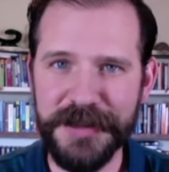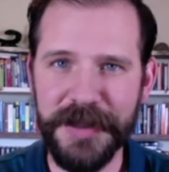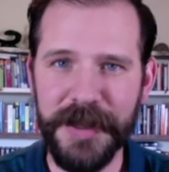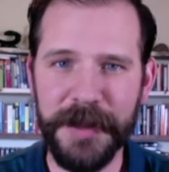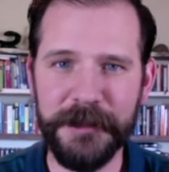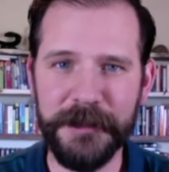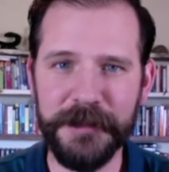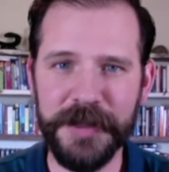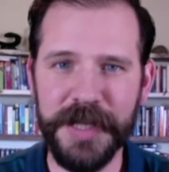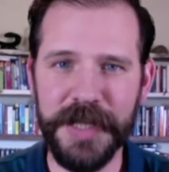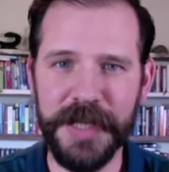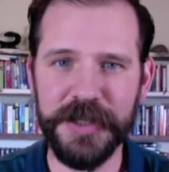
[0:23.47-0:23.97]

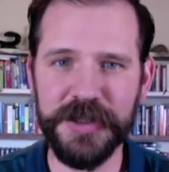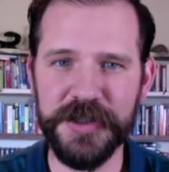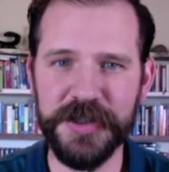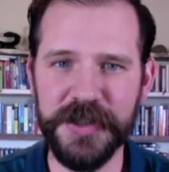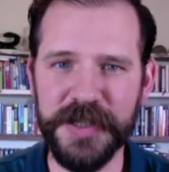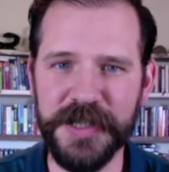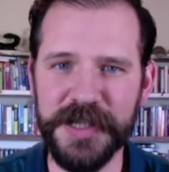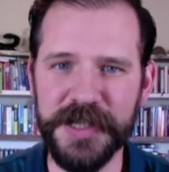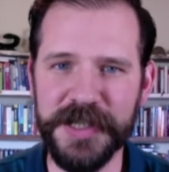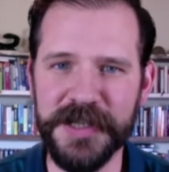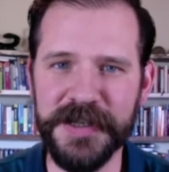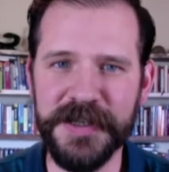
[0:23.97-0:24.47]
I'm glad that you're
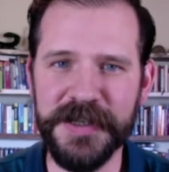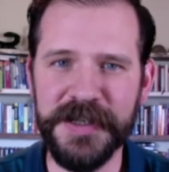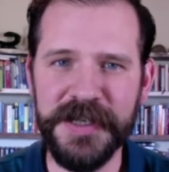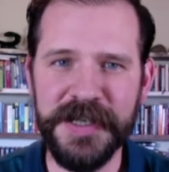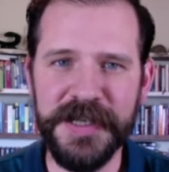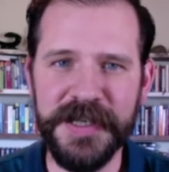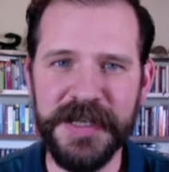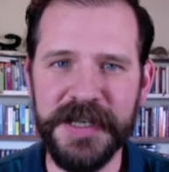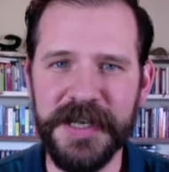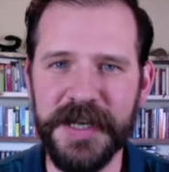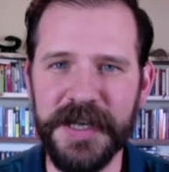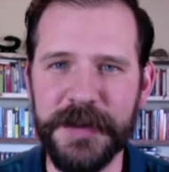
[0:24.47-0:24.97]
in here.
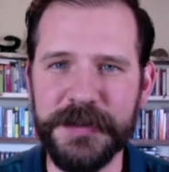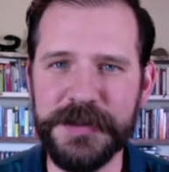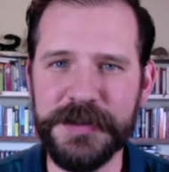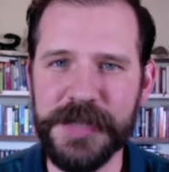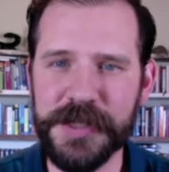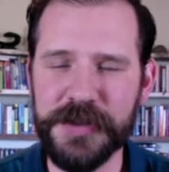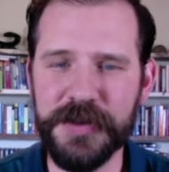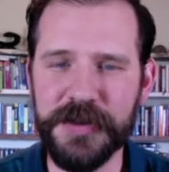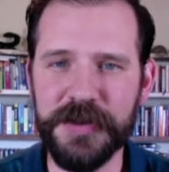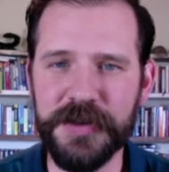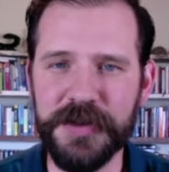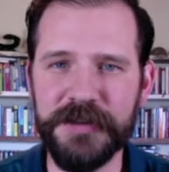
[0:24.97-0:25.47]
Um,
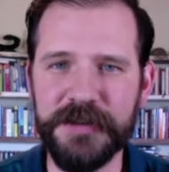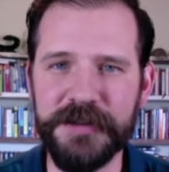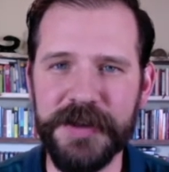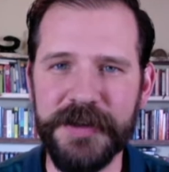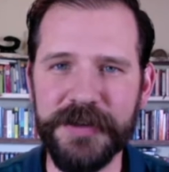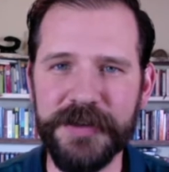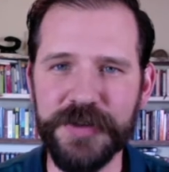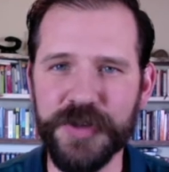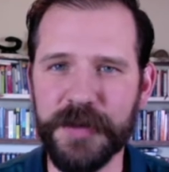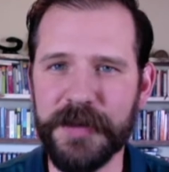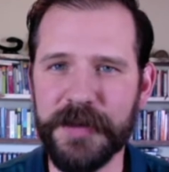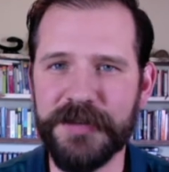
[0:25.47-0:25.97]
Psych
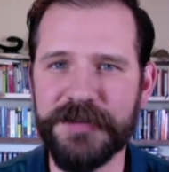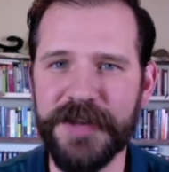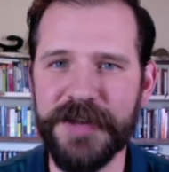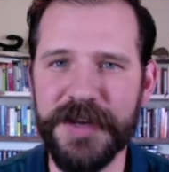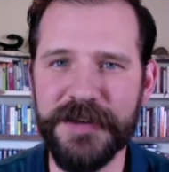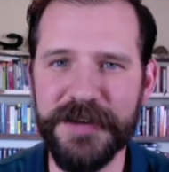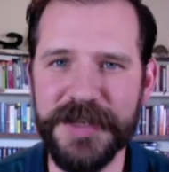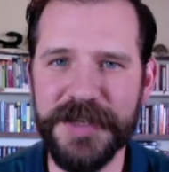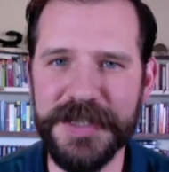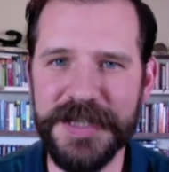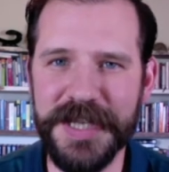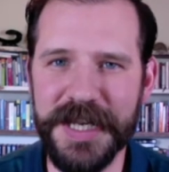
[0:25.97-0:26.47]
235 is one of my
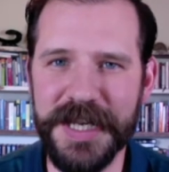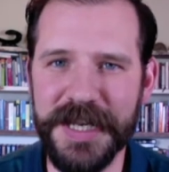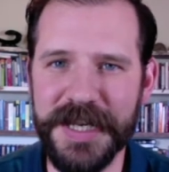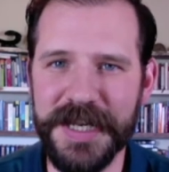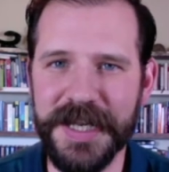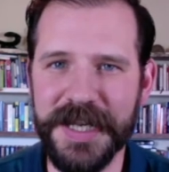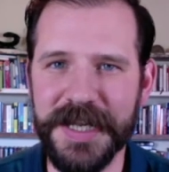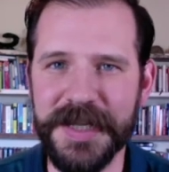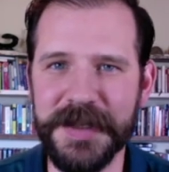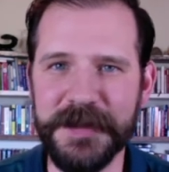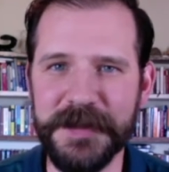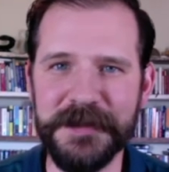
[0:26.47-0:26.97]
favorites, and
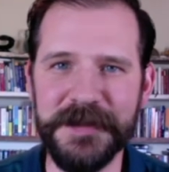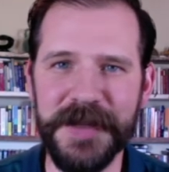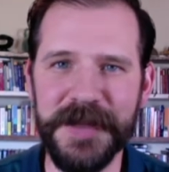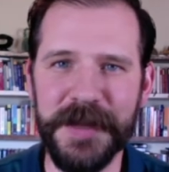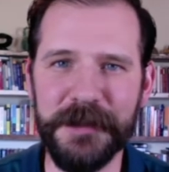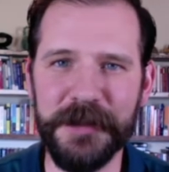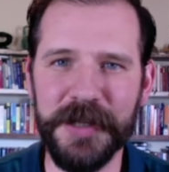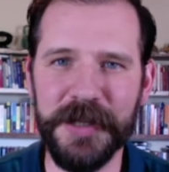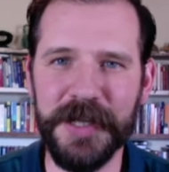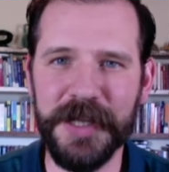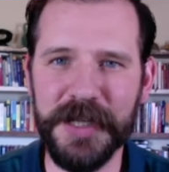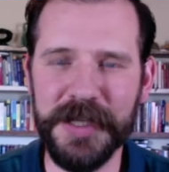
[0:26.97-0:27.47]
I am
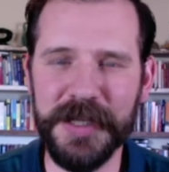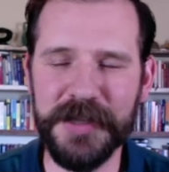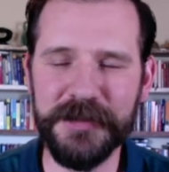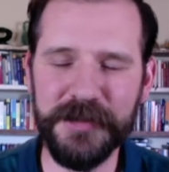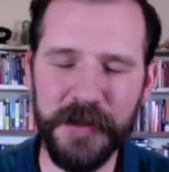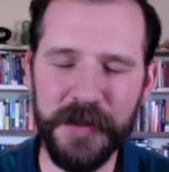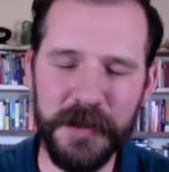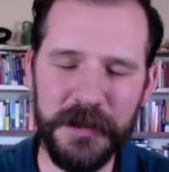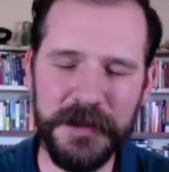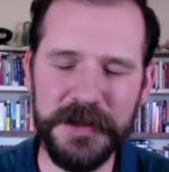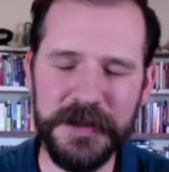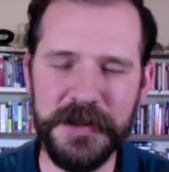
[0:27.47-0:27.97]
I'm really looking
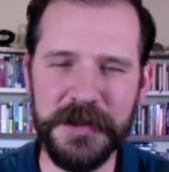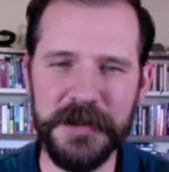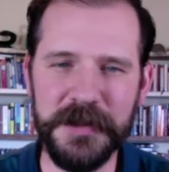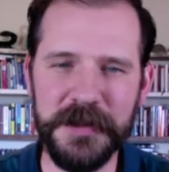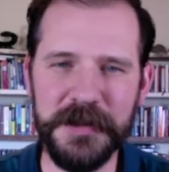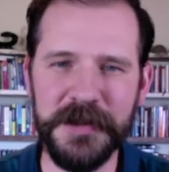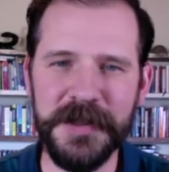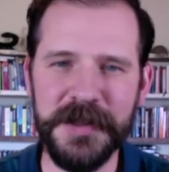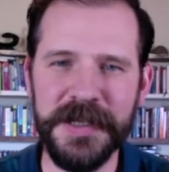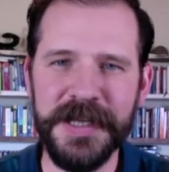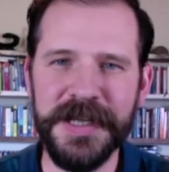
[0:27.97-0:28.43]
forward to